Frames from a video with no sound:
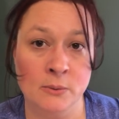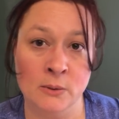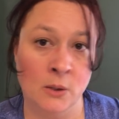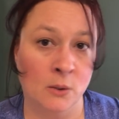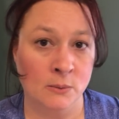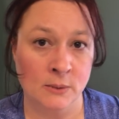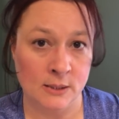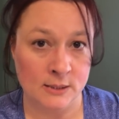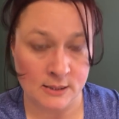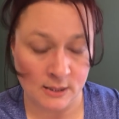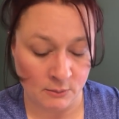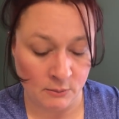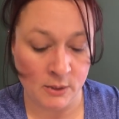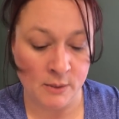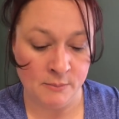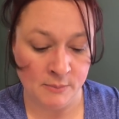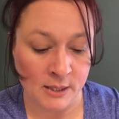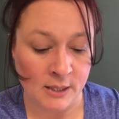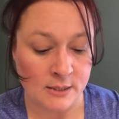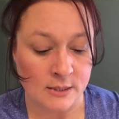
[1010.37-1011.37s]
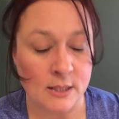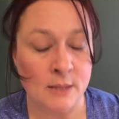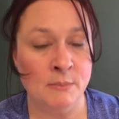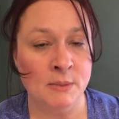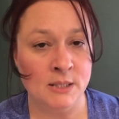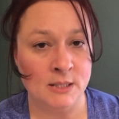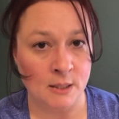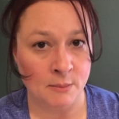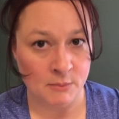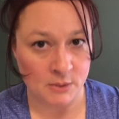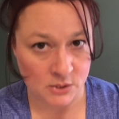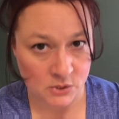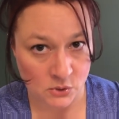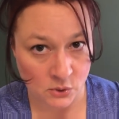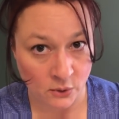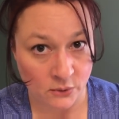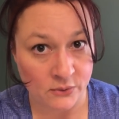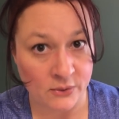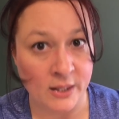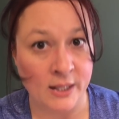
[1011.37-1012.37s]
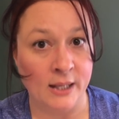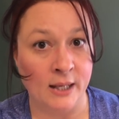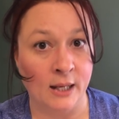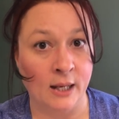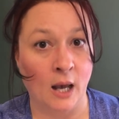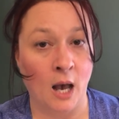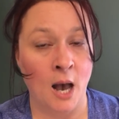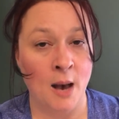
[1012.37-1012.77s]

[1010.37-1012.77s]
No, that's not what it means. It means I'm gonna start thinking.